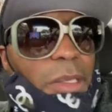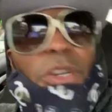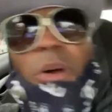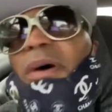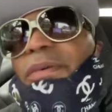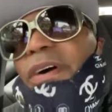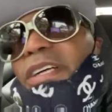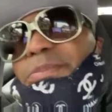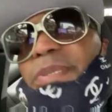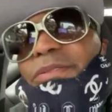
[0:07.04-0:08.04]
you know,
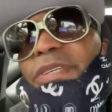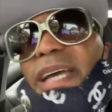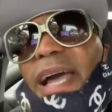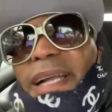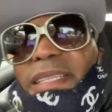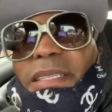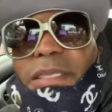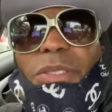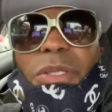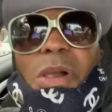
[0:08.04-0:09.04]
motherfuckers be
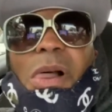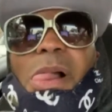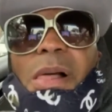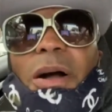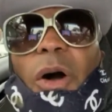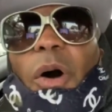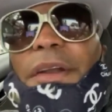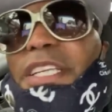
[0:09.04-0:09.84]
reacting on the